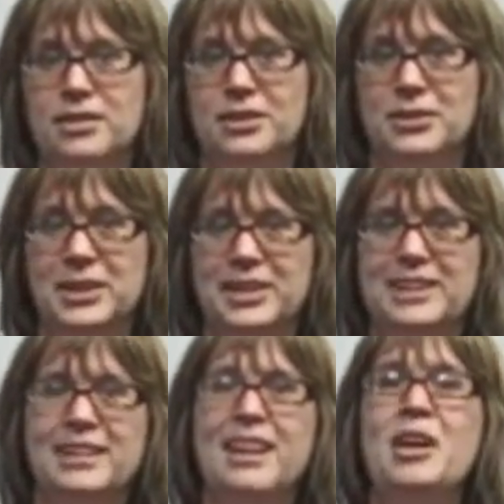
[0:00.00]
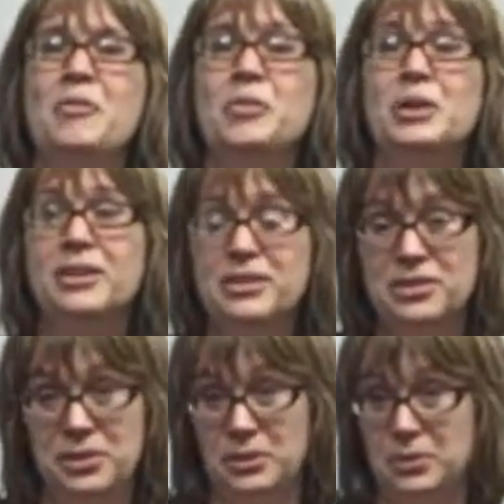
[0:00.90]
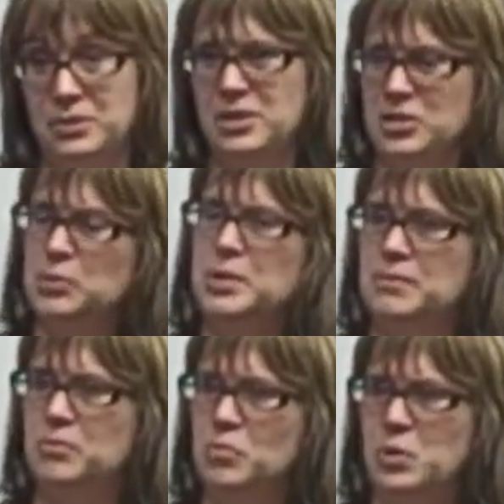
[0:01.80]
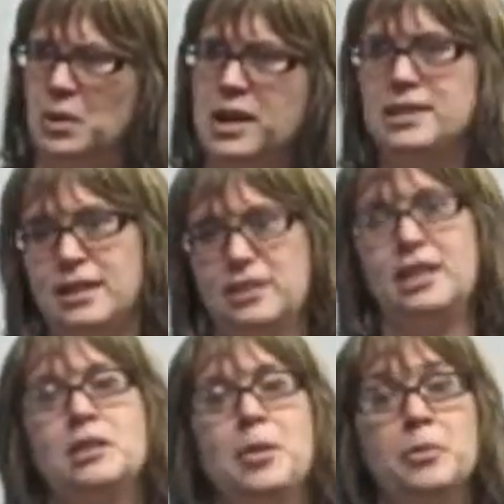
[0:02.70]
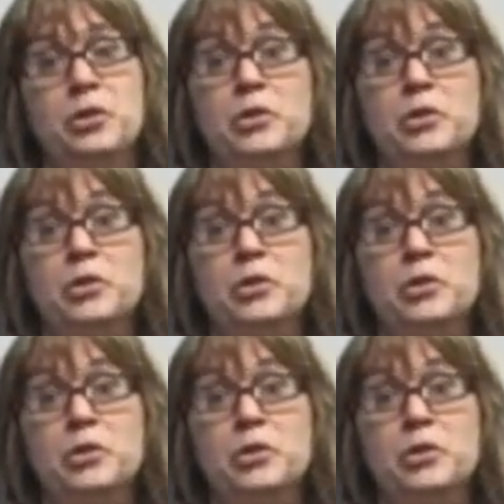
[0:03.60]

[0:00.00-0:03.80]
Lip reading: So we also, you know, so we wanted to educate the public.